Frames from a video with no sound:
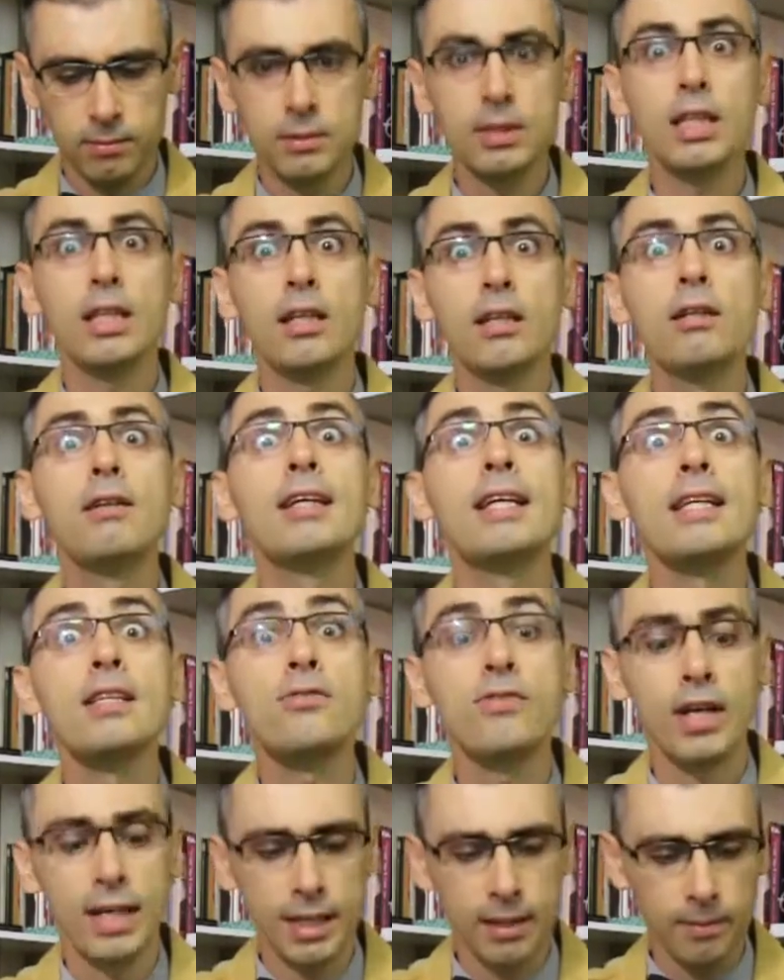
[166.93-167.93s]
Dinner
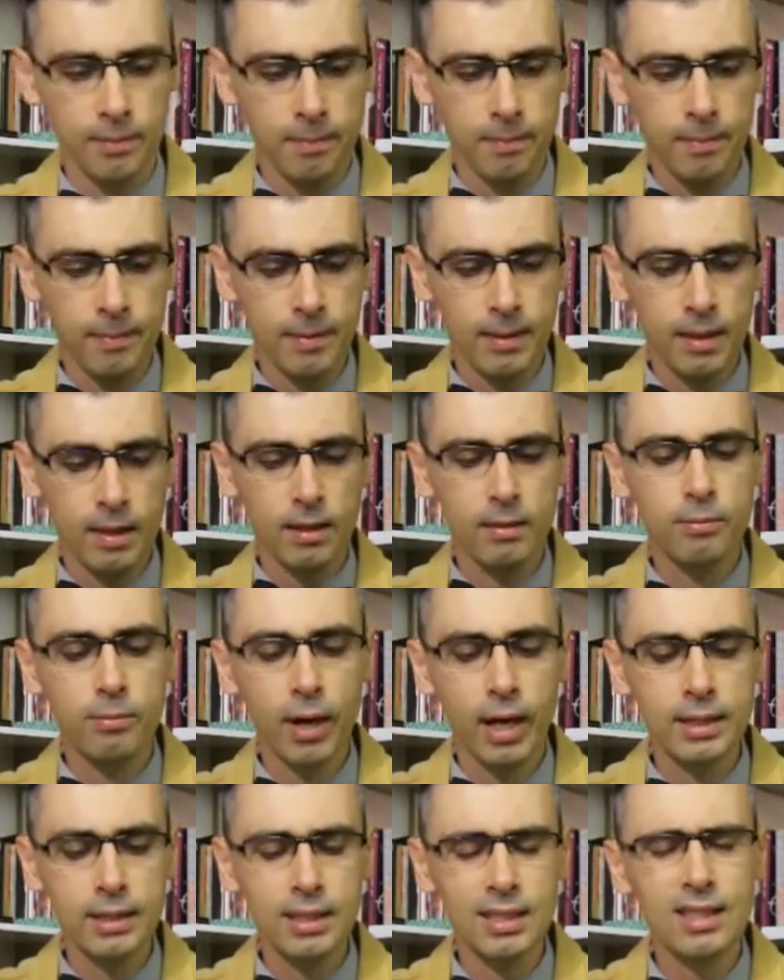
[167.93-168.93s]
is ready."
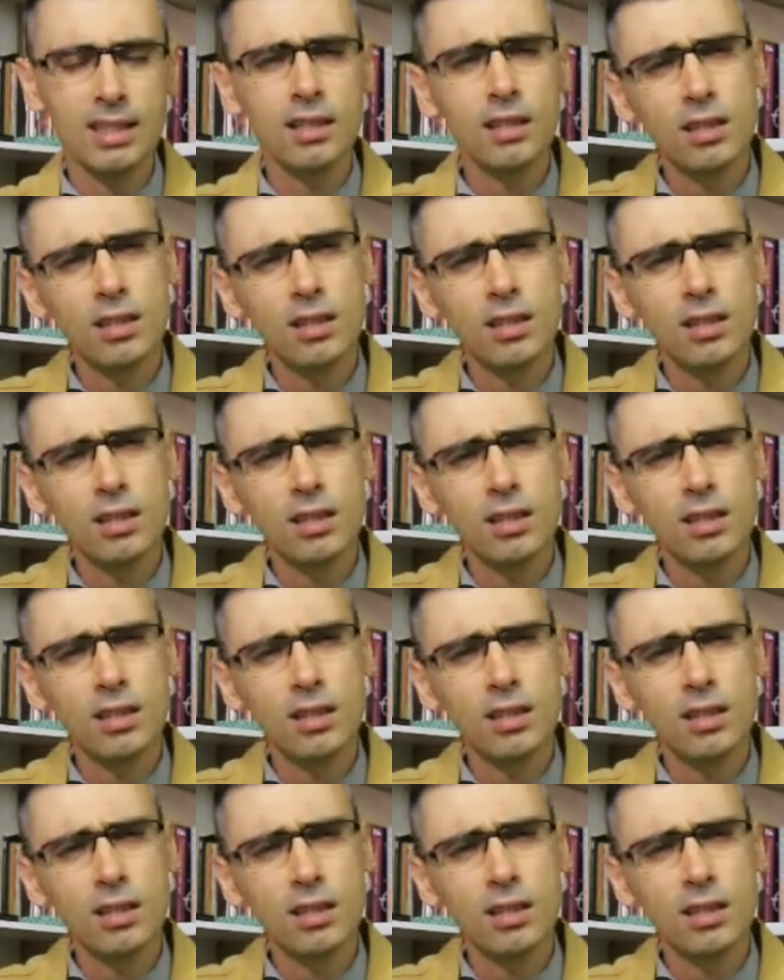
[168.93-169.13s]
Brandon,